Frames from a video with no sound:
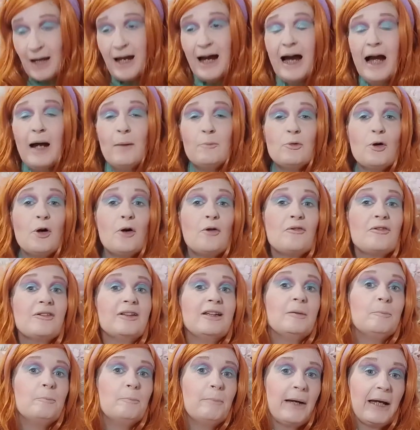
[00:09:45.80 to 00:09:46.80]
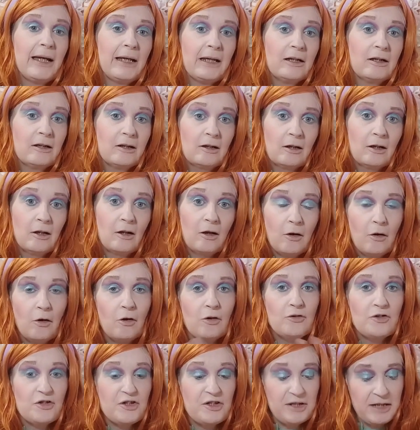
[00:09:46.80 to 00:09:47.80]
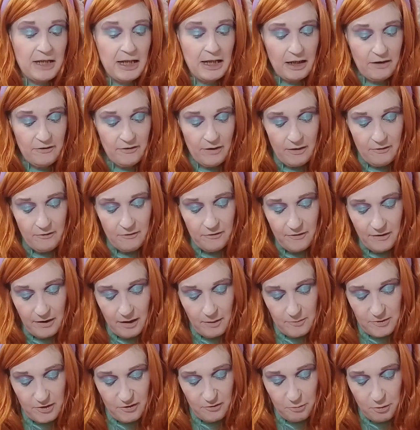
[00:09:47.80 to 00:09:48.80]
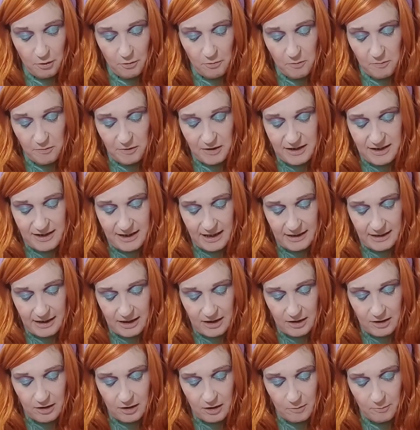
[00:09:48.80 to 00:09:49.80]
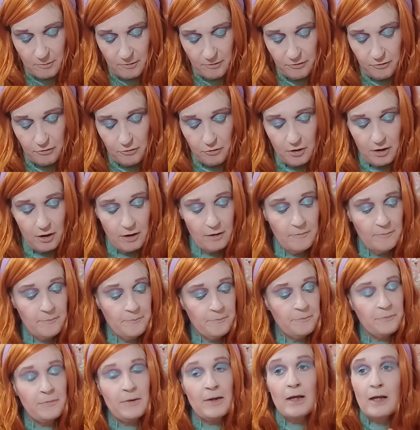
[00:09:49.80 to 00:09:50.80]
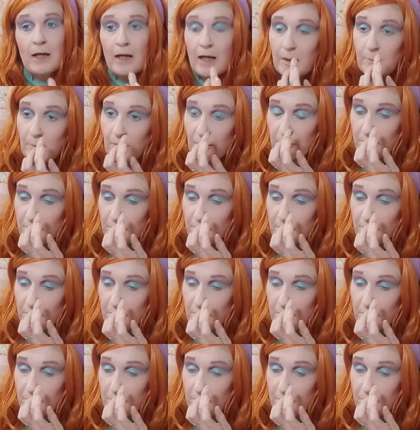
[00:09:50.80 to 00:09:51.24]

I'm not really big on scary films. I've probably said this to you before in my